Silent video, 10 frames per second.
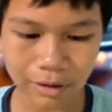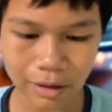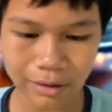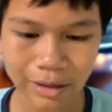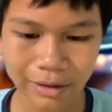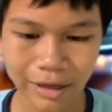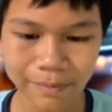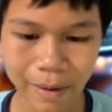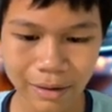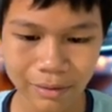the
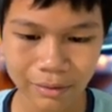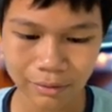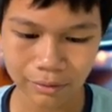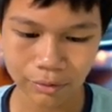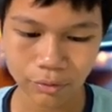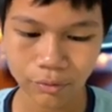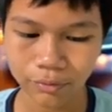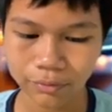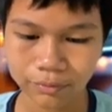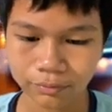knight back,
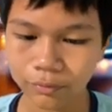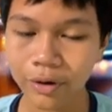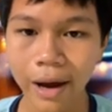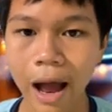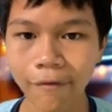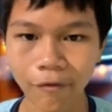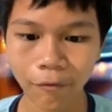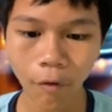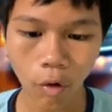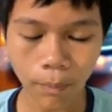we'll have a
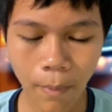fork.